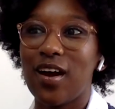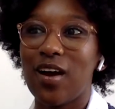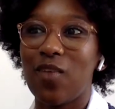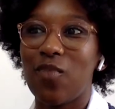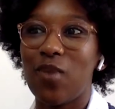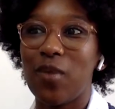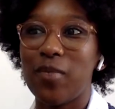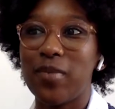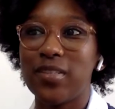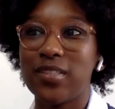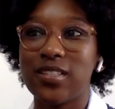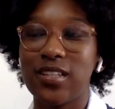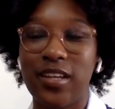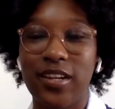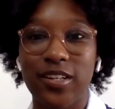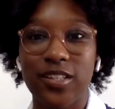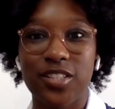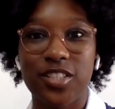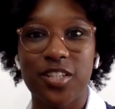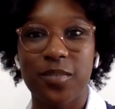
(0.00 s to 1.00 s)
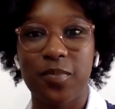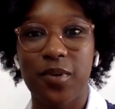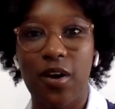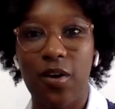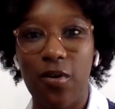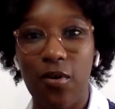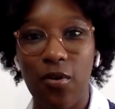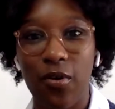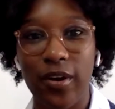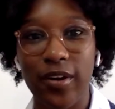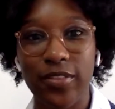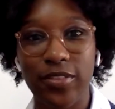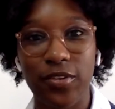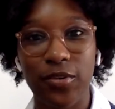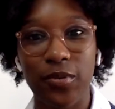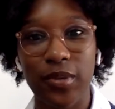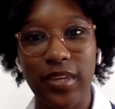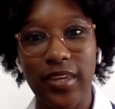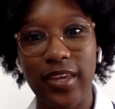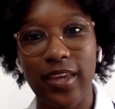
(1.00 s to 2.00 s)
a women's leadership cohort
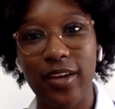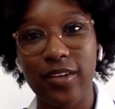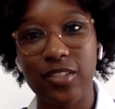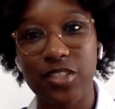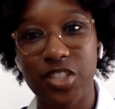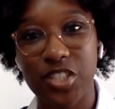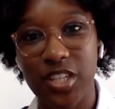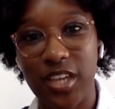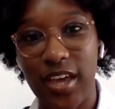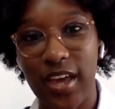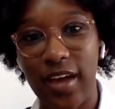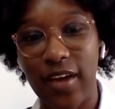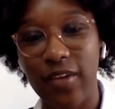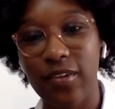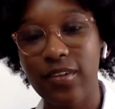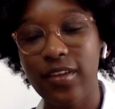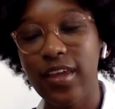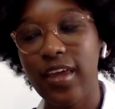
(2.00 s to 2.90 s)
through ELGL.